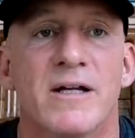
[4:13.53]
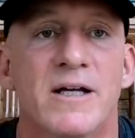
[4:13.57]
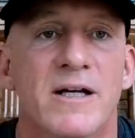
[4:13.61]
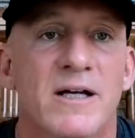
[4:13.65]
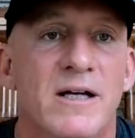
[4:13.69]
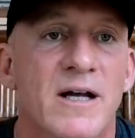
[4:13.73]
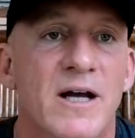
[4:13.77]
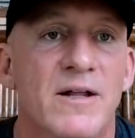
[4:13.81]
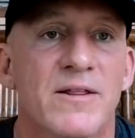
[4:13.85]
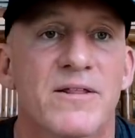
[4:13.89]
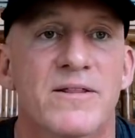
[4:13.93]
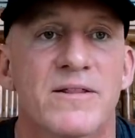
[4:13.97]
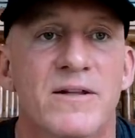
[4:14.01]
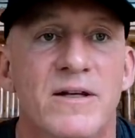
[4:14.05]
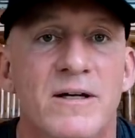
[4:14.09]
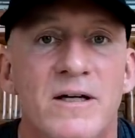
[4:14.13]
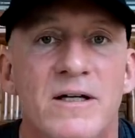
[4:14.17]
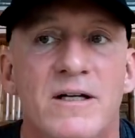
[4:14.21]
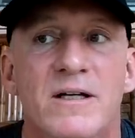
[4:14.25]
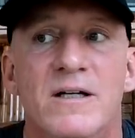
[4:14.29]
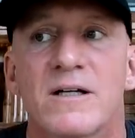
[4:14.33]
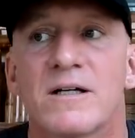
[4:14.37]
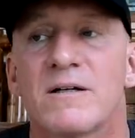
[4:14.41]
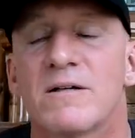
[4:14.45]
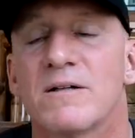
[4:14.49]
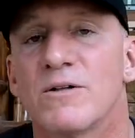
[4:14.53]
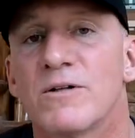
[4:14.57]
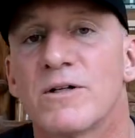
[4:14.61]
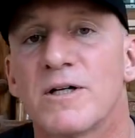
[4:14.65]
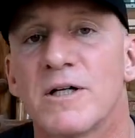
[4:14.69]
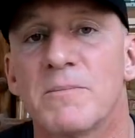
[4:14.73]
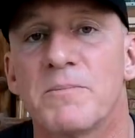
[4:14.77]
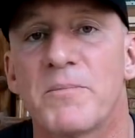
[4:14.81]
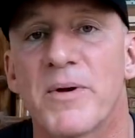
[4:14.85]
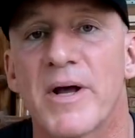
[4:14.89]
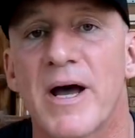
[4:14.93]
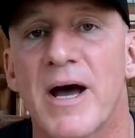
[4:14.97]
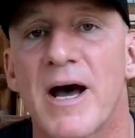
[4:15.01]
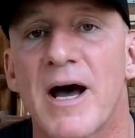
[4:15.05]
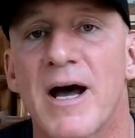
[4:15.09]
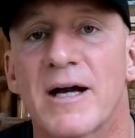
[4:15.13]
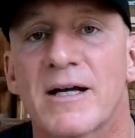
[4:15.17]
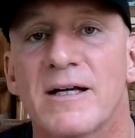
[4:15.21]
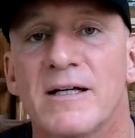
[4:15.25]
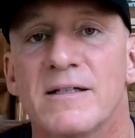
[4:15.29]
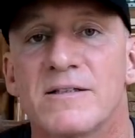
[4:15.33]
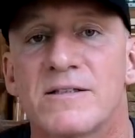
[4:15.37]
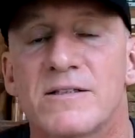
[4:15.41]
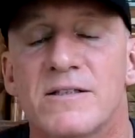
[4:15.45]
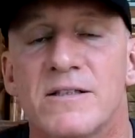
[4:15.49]
And I think, looking
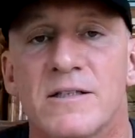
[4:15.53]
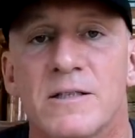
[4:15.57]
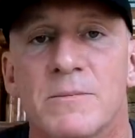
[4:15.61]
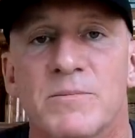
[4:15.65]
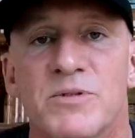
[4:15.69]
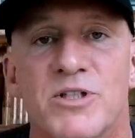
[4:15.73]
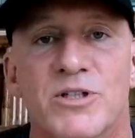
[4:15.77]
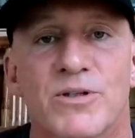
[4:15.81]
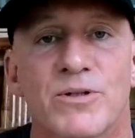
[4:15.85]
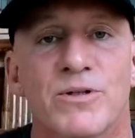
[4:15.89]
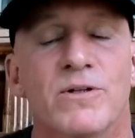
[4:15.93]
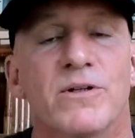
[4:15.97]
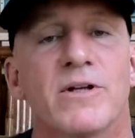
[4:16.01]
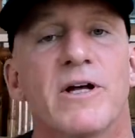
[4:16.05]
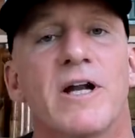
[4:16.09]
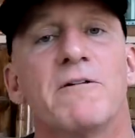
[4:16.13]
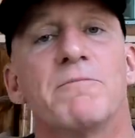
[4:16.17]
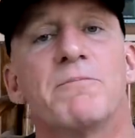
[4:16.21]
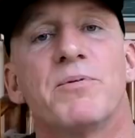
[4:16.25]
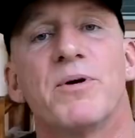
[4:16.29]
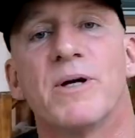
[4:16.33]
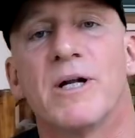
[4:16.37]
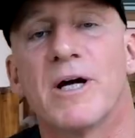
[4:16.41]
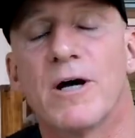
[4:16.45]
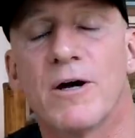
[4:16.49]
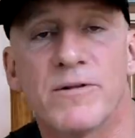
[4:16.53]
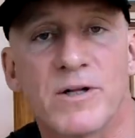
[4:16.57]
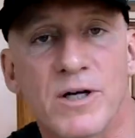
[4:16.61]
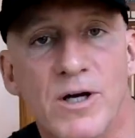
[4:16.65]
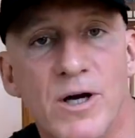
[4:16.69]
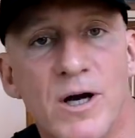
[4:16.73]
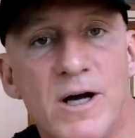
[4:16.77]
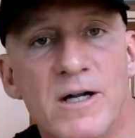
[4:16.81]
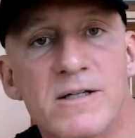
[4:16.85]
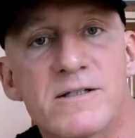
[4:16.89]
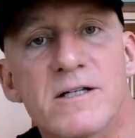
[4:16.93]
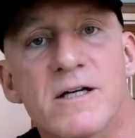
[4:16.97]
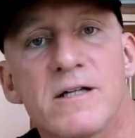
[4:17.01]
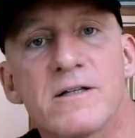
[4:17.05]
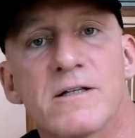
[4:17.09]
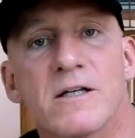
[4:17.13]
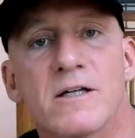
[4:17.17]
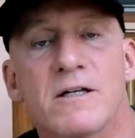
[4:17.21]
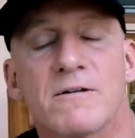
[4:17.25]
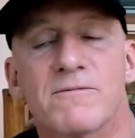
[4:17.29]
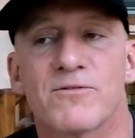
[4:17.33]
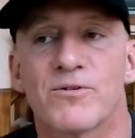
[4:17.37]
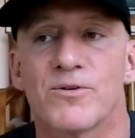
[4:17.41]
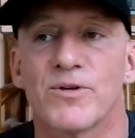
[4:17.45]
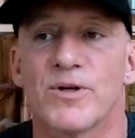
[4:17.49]
back and seeing the material that I've put out and the content
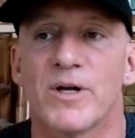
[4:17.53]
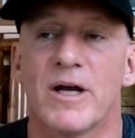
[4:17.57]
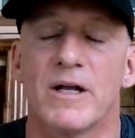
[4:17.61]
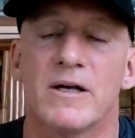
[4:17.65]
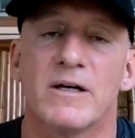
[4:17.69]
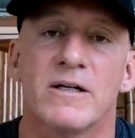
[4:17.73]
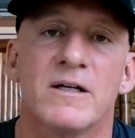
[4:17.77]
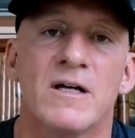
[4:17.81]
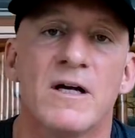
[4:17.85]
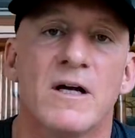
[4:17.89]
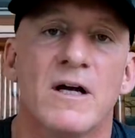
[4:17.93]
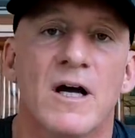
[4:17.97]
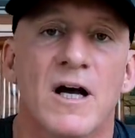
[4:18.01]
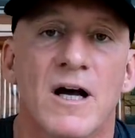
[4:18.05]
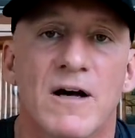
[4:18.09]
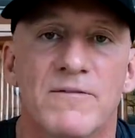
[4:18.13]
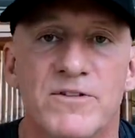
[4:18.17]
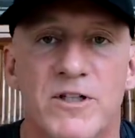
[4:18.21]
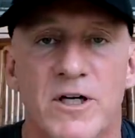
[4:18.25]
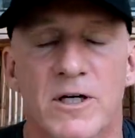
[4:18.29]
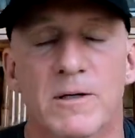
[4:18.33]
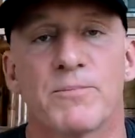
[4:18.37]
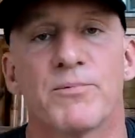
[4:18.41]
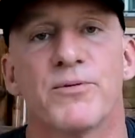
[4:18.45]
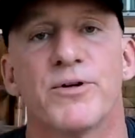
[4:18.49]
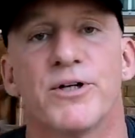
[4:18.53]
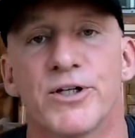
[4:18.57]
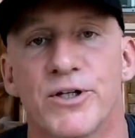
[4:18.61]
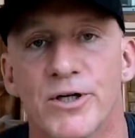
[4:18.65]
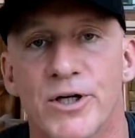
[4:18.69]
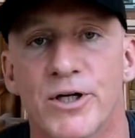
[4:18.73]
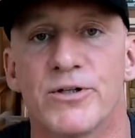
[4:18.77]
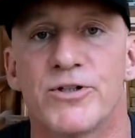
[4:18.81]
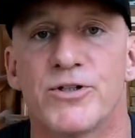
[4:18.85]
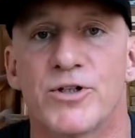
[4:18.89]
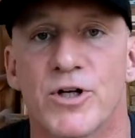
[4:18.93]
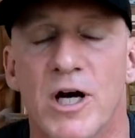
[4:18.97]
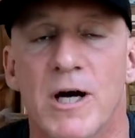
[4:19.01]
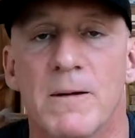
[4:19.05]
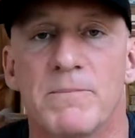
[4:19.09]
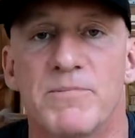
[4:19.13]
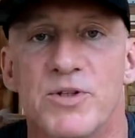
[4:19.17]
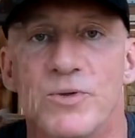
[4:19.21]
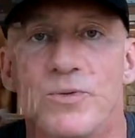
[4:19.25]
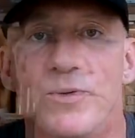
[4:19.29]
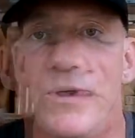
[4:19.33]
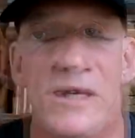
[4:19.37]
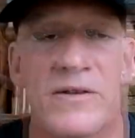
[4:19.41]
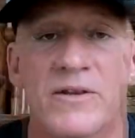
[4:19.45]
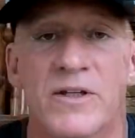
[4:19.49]
that I've created, I've done a pretty good job
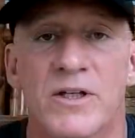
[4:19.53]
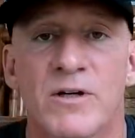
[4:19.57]
doing it.